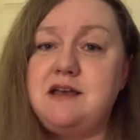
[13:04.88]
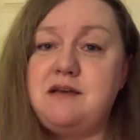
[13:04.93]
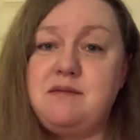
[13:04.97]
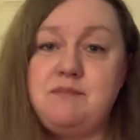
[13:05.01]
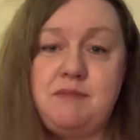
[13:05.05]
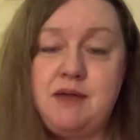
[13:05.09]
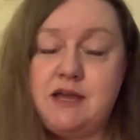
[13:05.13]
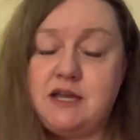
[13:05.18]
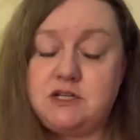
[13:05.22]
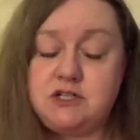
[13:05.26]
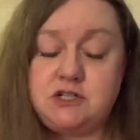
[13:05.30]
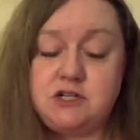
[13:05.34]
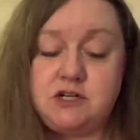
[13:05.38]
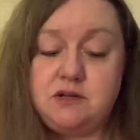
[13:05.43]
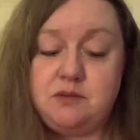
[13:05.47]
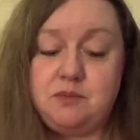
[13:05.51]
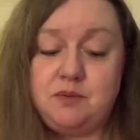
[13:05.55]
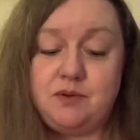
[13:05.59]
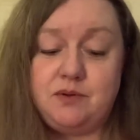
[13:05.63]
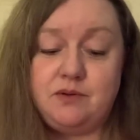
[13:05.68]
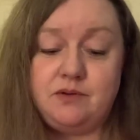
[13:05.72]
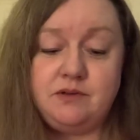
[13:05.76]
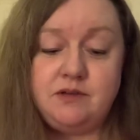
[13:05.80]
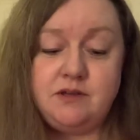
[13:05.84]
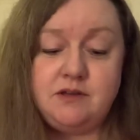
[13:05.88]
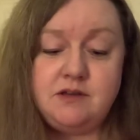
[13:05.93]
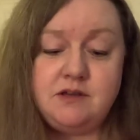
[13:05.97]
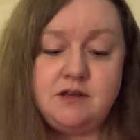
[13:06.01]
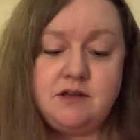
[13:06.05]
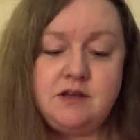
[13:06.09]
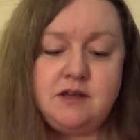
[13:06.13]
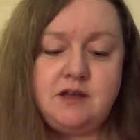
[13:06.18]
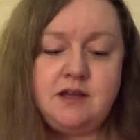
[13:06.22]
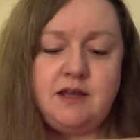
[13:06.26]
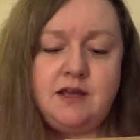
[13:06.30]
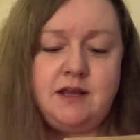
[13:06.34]
imaginable.
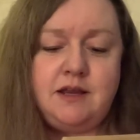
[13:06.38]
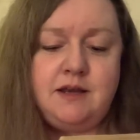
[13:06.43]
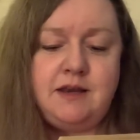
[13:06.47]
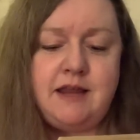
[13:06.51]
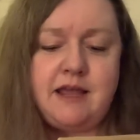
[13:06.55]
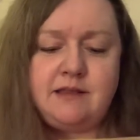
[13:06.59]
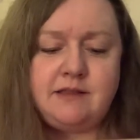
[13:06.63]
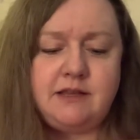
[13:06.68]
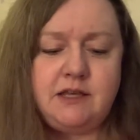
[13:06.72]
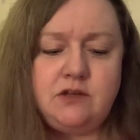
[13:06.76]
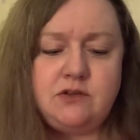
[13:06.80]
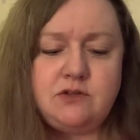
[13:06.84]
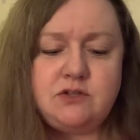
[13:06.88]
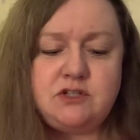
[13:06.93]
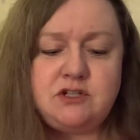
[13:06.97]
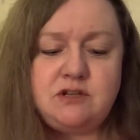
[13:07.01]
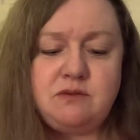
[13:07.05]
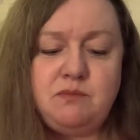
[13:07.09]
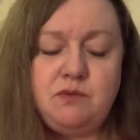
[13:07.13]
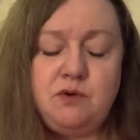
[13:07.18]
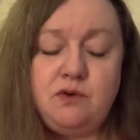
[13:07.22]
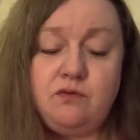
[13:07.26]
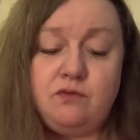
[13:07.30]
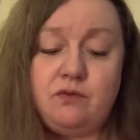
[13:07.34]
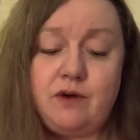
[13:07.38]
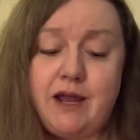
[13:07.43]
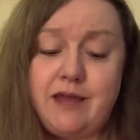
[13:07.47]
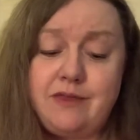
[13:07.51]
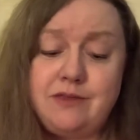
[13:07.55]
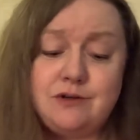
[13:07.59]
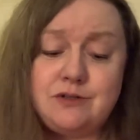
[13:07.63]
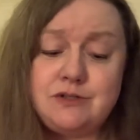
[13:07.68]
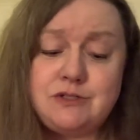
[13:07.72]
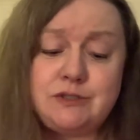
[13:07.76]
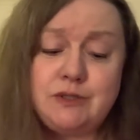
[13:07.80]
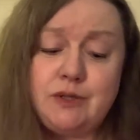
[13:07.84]
Nellie used to move
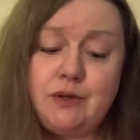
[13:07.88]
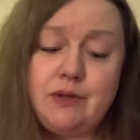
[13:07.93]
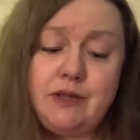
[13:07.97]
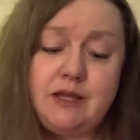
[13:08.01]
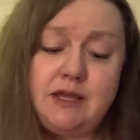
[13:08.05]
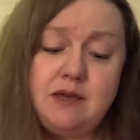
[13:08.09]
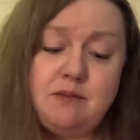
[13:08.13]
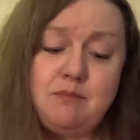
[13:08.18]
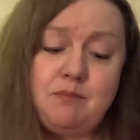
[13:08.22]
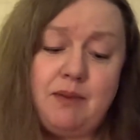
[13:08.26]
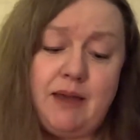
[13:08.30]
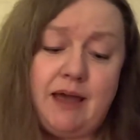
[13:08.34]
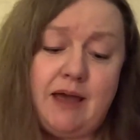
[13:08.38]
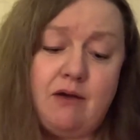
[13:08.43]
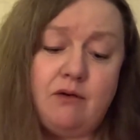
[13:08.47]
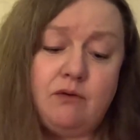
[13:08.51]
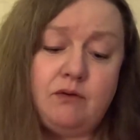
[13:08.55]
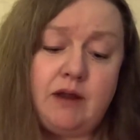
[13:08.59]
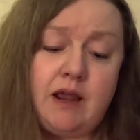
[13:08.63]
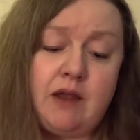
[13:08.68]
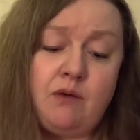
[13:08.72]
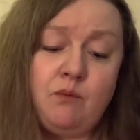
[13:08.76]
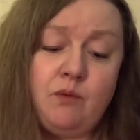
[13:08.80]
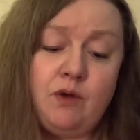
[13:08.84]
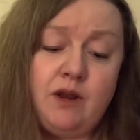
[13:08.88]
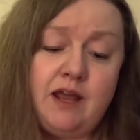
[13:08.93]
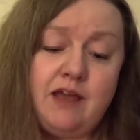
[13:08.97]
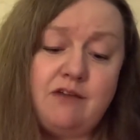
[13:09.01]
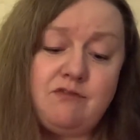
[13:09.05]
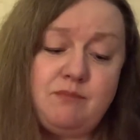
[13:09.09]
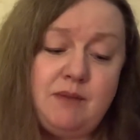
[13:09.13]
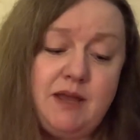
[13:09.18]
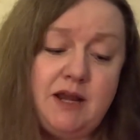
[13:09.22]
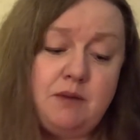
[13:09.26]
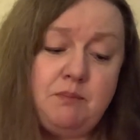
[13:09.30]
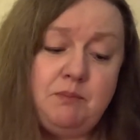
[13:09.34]
rather slowly about and would have
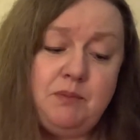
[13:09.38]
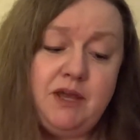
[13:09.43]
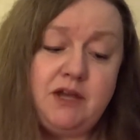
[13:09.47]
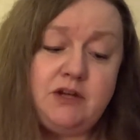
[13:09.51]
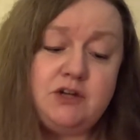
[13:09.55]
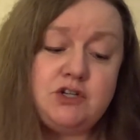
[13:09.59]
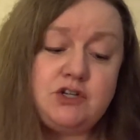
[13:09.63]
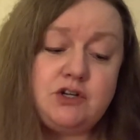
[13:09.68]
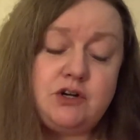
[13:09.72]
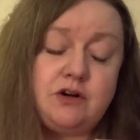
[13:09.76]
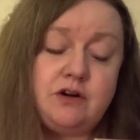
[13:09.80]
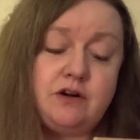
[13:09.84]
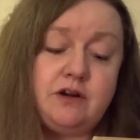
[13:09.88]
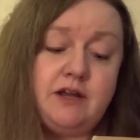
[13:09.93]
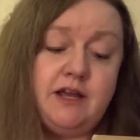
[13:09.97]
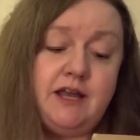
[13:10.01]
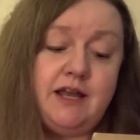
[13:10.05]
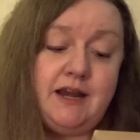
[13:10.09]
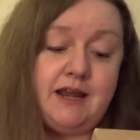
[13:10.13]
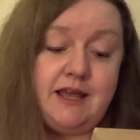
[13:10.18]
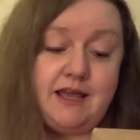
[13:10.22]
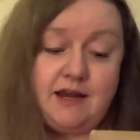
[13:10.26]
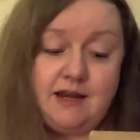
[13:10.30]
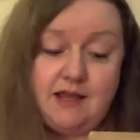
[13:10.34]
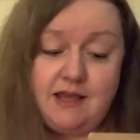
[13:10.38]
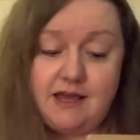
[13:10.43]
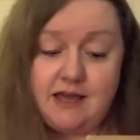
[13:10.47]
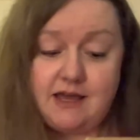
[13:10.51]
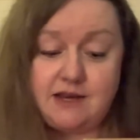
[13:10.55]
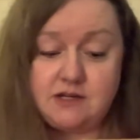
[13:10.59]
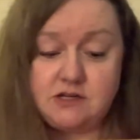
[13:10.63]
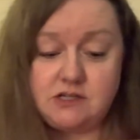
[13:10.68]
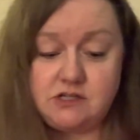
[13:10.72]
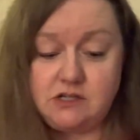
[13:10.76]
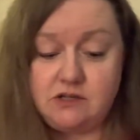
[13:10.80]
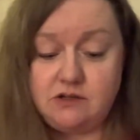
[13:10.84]
made a picture in any
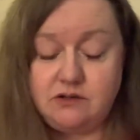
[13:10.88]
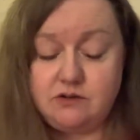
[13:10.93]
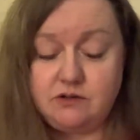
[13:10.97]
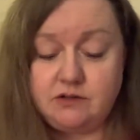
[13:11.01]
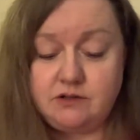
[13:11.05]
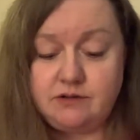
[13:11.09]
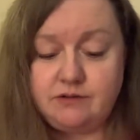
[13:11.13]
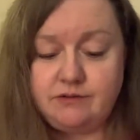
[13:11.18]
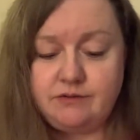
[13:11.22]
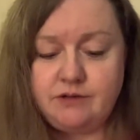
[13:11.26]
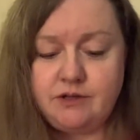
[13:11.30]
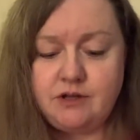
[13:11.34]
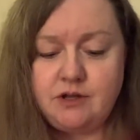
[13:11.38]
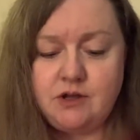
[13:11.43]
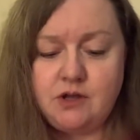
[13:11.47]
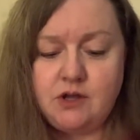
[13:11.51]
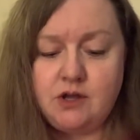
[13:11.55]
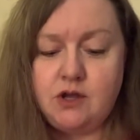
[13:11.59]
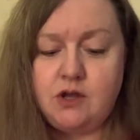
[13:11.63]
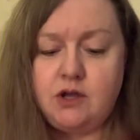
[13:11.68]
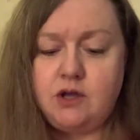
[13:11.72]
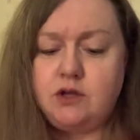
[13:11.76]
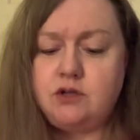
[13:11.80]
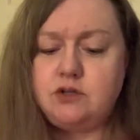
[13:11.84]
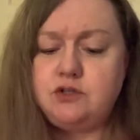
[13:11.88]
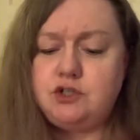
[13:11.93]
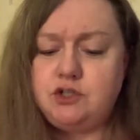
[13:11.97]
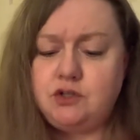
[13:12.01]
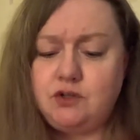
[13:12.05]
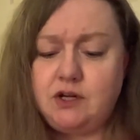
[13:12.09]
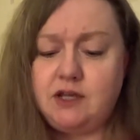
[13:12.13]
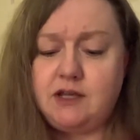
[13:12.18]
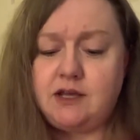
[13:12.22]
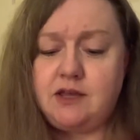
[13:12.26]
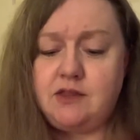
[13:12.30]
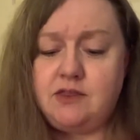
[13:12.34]
attitude.
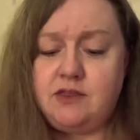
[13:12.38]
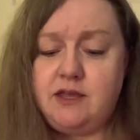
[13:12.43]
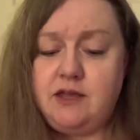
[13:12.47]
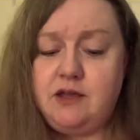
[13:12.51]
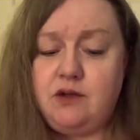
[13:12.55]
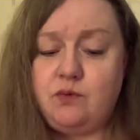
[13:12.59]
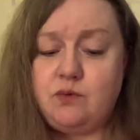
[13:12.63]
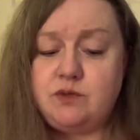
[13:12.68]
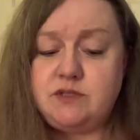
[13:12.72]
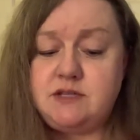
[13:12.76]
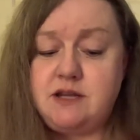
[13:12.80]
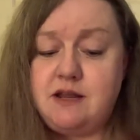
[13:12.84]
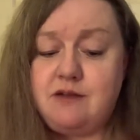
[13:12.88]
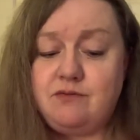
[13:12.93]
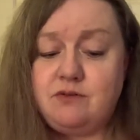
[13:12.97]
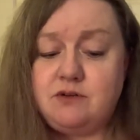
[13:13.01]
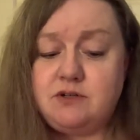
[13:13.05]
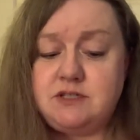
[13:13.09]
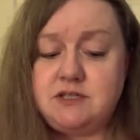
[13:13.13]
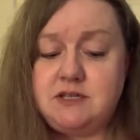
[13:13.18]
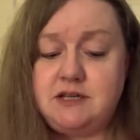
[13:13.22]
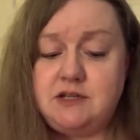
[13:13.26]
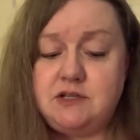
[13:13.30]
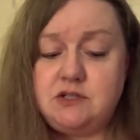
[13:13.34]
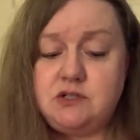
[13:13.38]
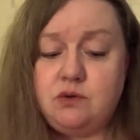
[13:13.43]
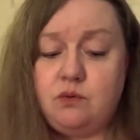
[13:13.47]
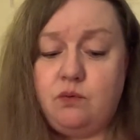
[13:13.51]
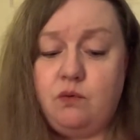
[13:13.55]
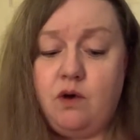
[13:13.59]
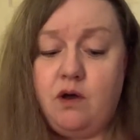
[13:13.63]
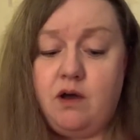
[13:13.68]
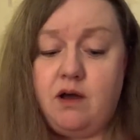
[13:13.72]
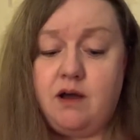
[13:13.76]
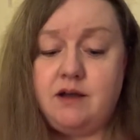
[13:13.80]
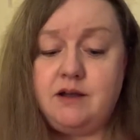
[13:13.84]
Judy, I think, was never seen to
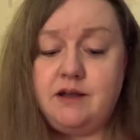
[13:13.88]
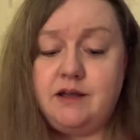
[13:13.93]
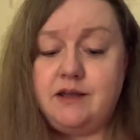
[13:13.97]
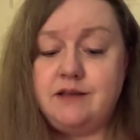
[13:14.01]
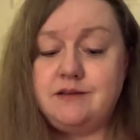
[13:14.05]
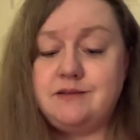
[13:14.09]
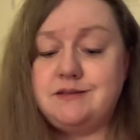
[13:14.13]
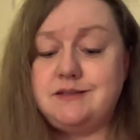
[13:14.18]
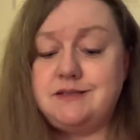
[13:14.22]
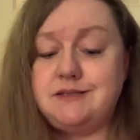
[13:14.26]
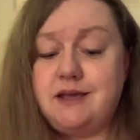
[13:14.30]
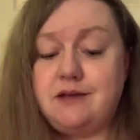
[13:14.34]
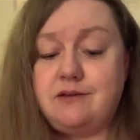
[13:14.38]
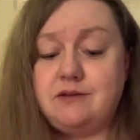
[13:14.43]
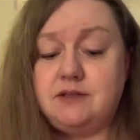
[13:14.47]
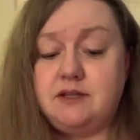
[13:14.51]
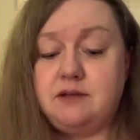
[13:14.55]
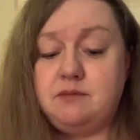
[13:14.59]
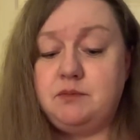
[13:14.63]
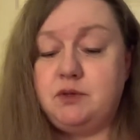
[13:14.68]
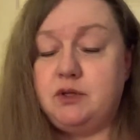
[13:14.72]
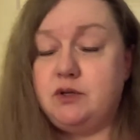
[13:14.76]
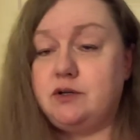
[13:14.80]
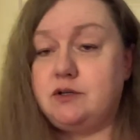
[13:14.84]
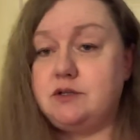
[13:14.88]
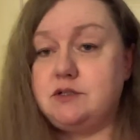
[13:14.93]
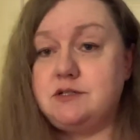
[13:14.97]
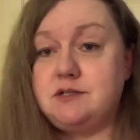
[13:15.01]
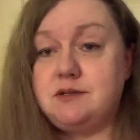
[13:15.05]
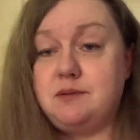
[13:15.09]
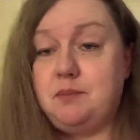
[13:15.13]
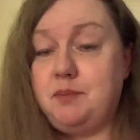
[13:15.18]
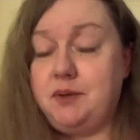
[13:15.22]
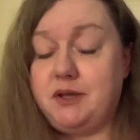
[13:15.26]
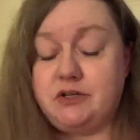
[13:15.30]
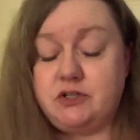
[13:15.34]
walk and seldom looked
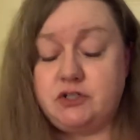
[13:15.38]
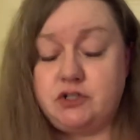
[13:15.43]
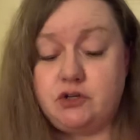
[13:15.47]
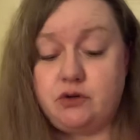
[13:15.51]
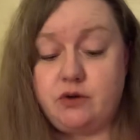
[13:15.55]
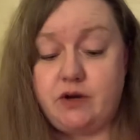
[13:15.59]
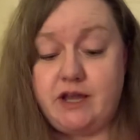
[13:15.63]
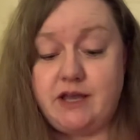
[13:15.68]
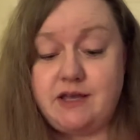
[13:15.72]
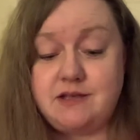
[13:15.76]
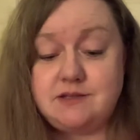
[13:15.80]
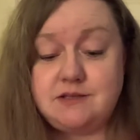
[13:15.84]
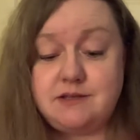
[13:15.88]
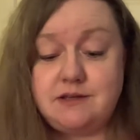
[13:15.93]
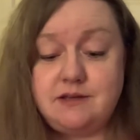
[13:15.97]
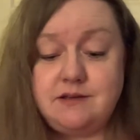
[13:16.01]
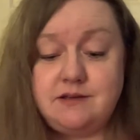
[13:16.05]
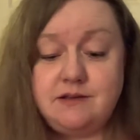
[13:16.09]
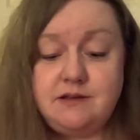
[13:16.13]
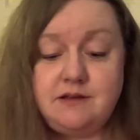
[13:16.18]
picturesque.